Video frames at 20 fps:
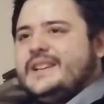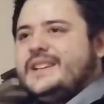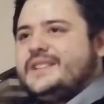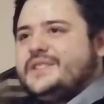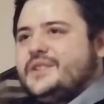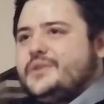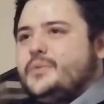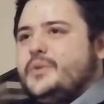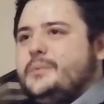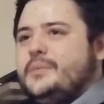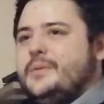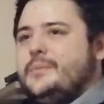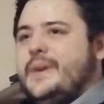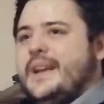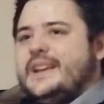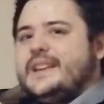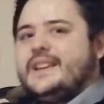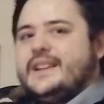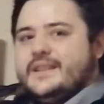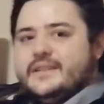Should we be
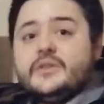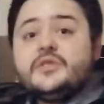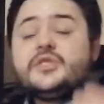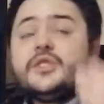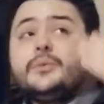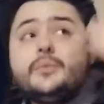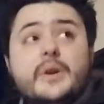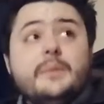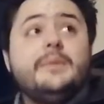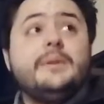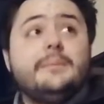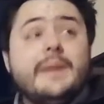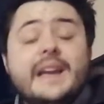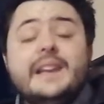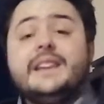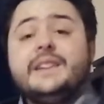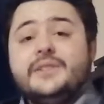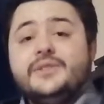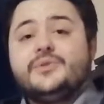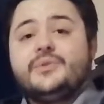
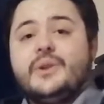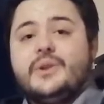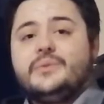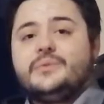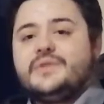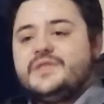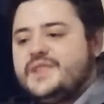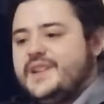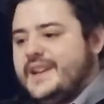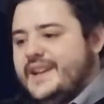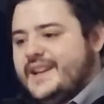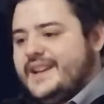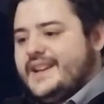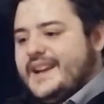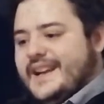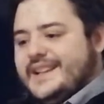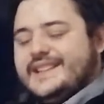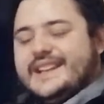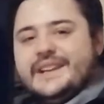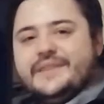making drones that
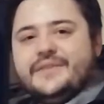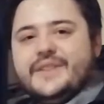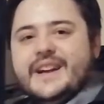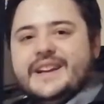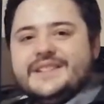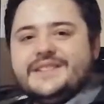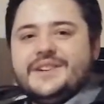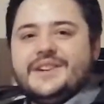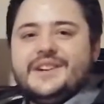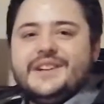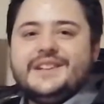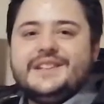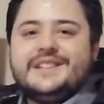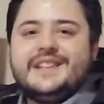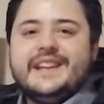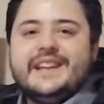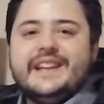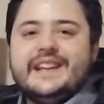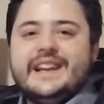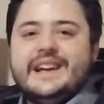can identify a target and
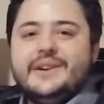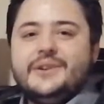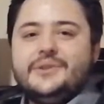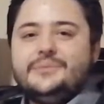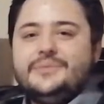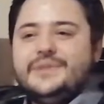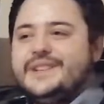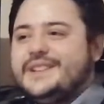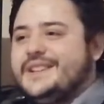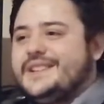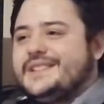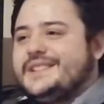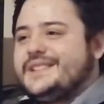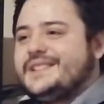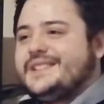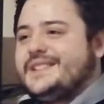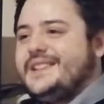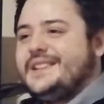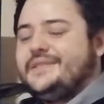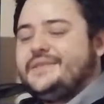take it out?
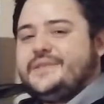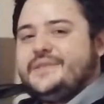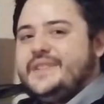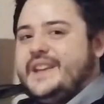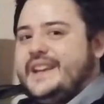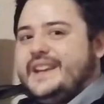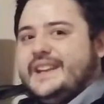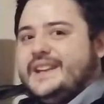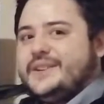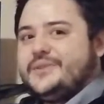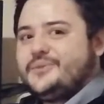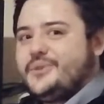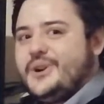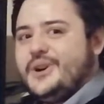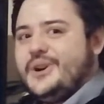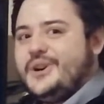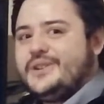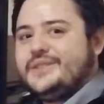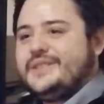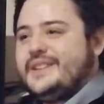Because if they get it
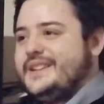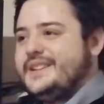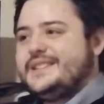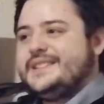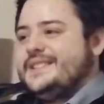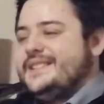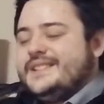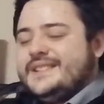wrong, then